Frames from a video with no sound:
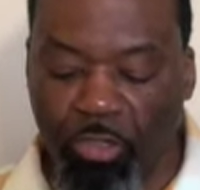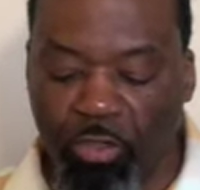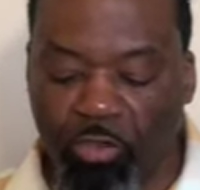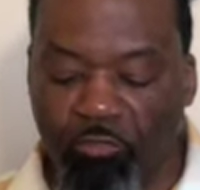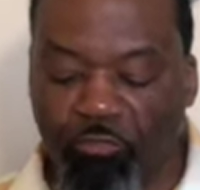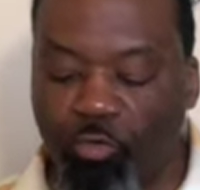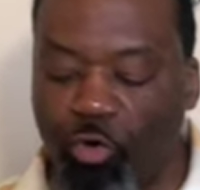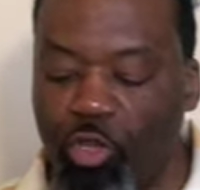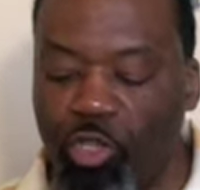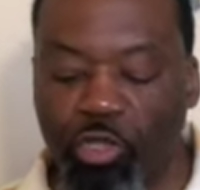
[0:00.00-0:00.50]

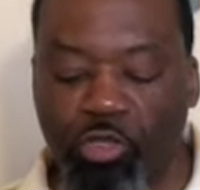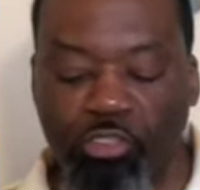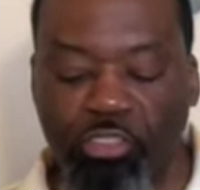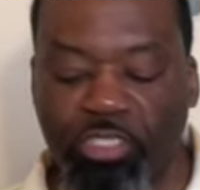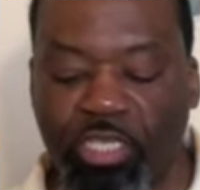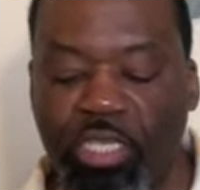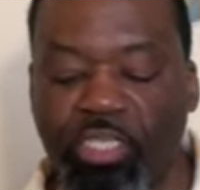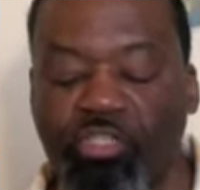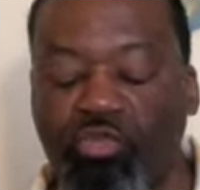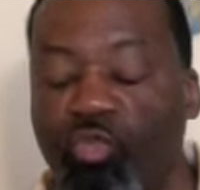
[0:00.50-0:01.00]
For your
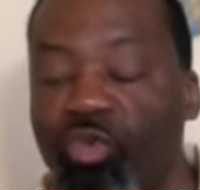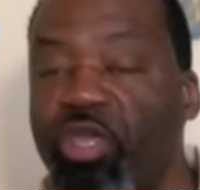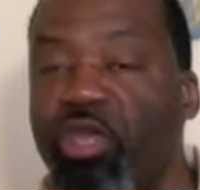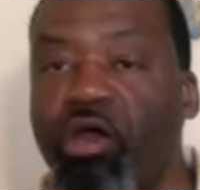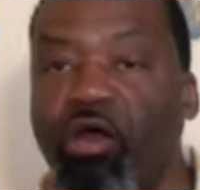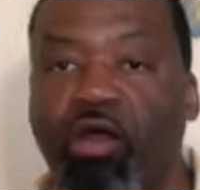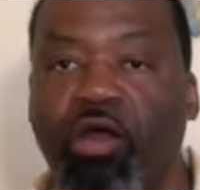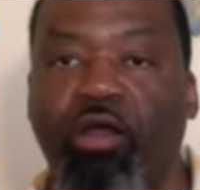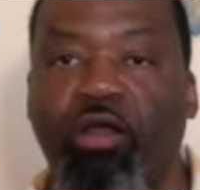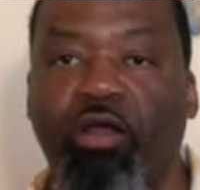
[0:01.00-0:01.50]
sakes, we
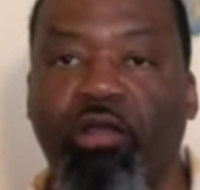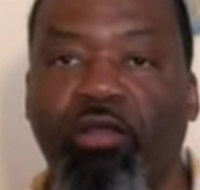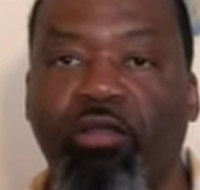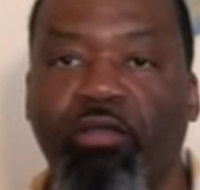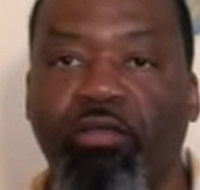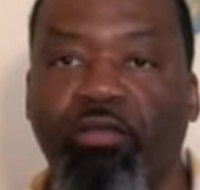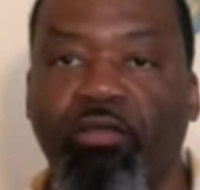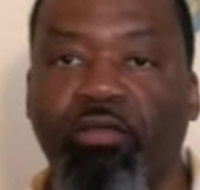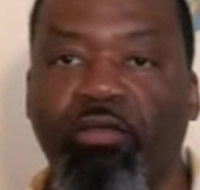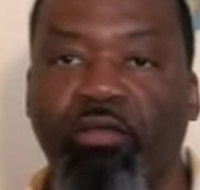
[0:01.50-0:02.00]
are
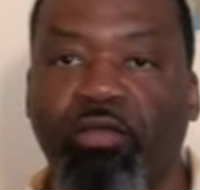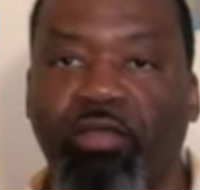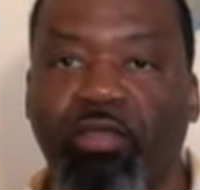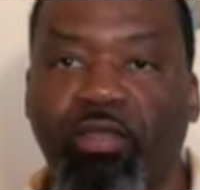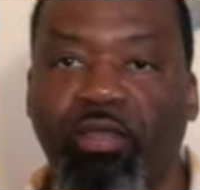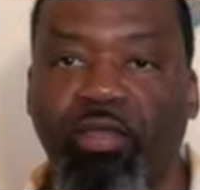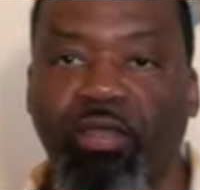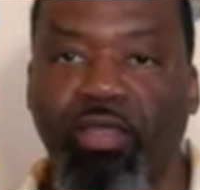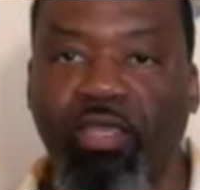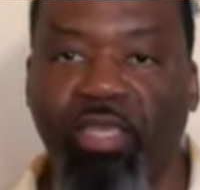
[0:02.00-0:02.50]

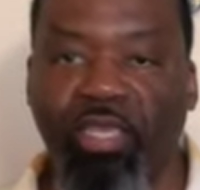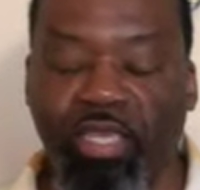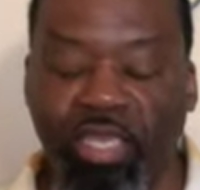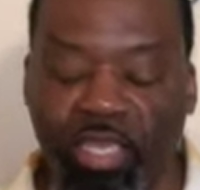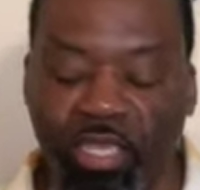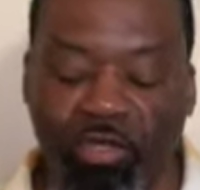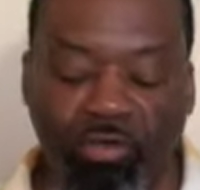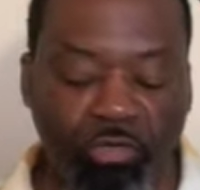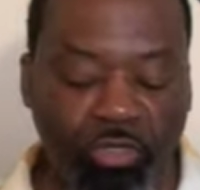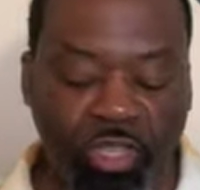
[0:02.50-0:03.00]

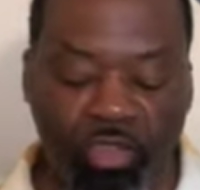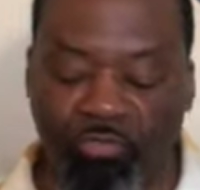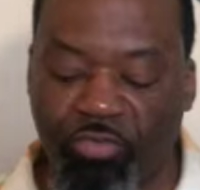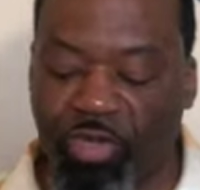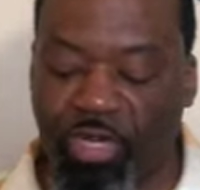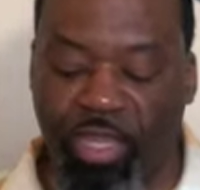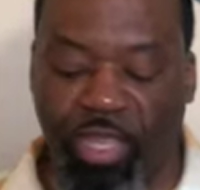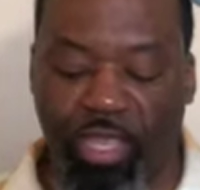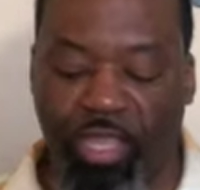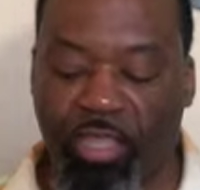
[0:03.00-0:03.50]
killed every
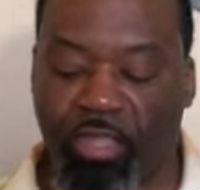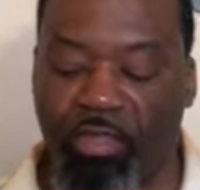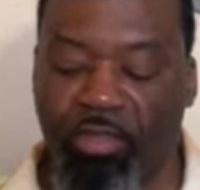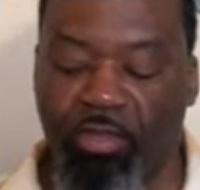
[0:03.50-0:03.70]
day.